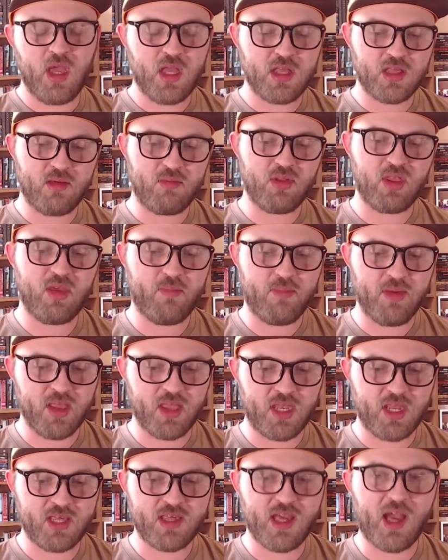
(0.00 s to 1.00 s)
some of the
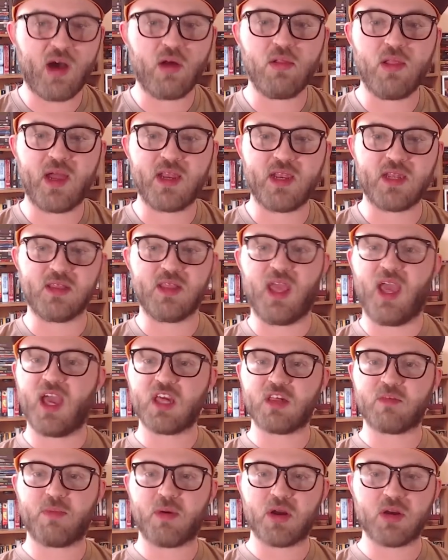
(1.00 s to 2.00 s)
abilities outlined in the
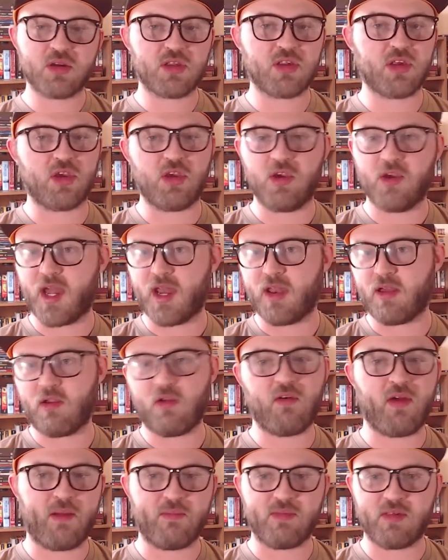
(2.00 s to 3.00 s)
expert, so you kind of
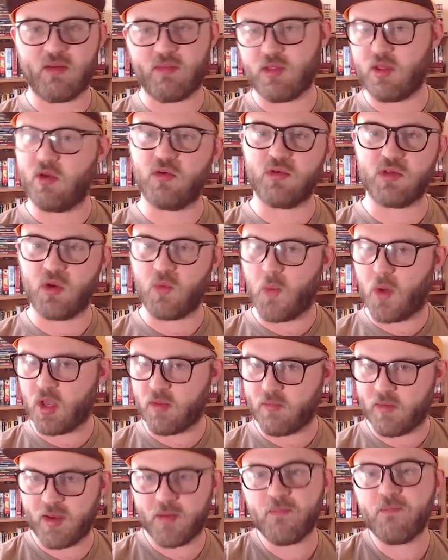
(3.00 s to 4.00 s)
grab some of those and weld
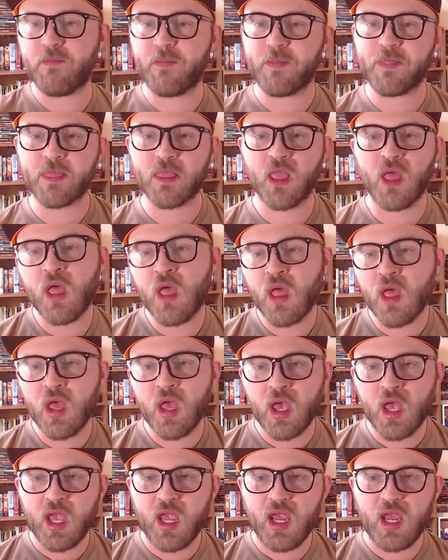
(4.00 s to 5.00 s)
them in.
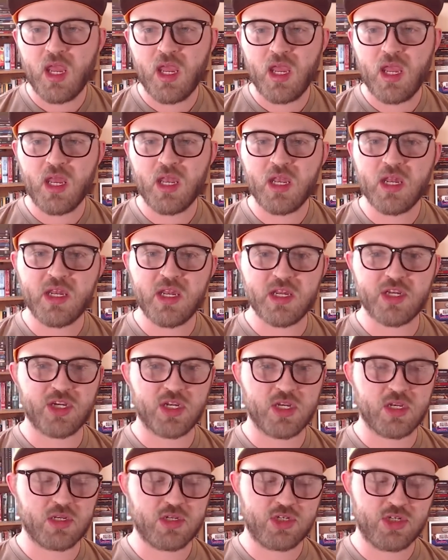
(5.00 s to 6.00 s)
In
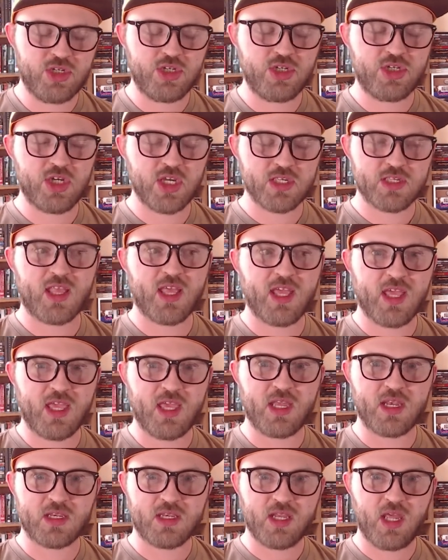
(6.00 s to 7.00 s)
addition, just like
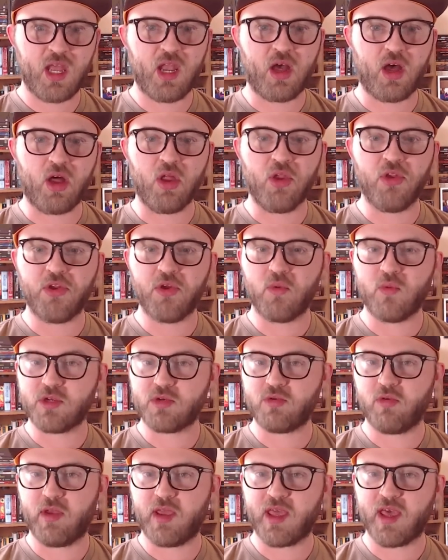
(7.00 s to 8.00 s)
in Dead Halt,
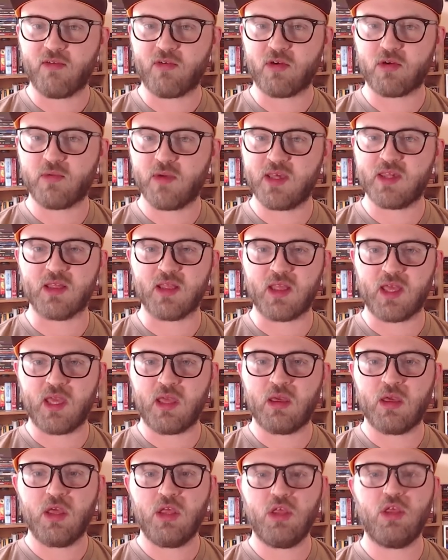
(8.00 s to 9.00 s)
which we covered
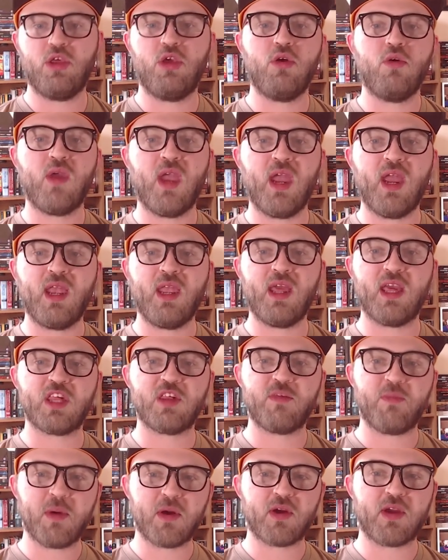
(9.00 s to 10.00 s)
recently, you gain
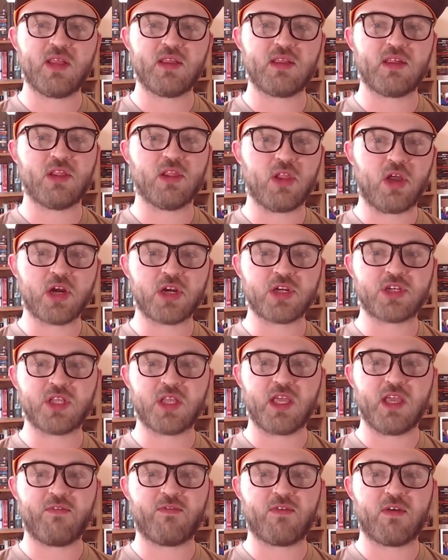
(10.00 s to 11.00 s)
experience
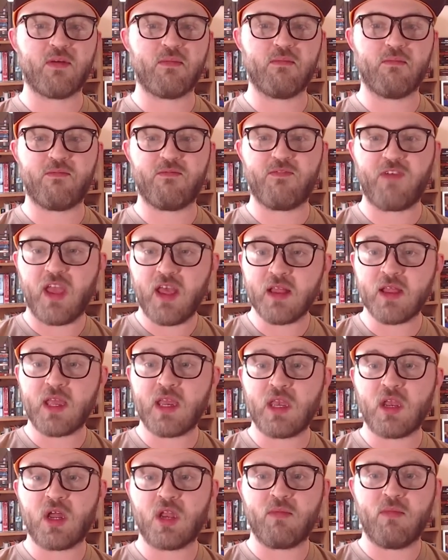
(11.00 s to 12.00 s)
largely from
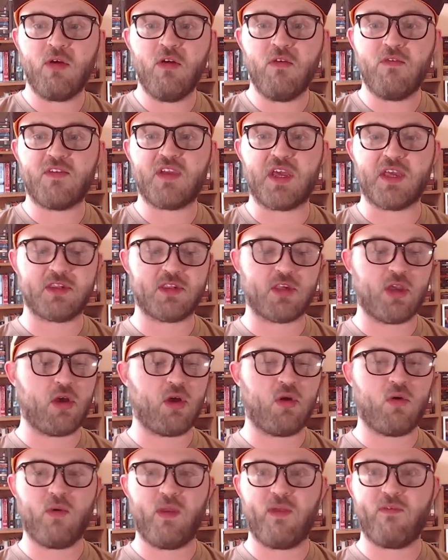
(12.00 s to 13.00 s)
failing on a move test.
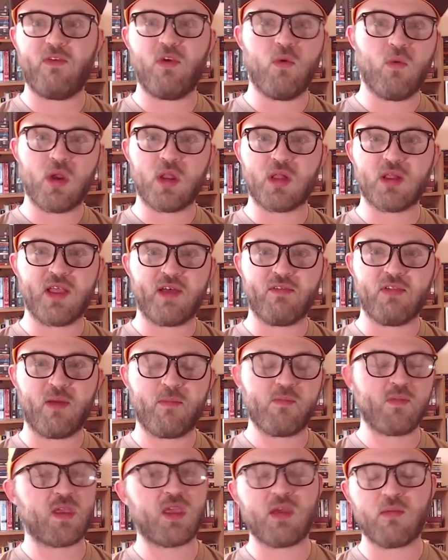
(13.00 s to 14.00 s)
So if you want to level
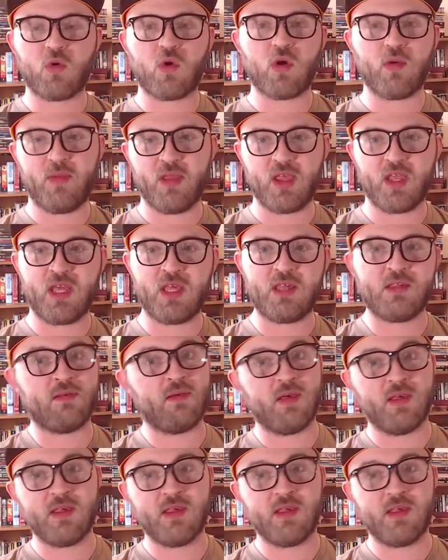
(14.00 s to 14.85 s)
up and get more abilities,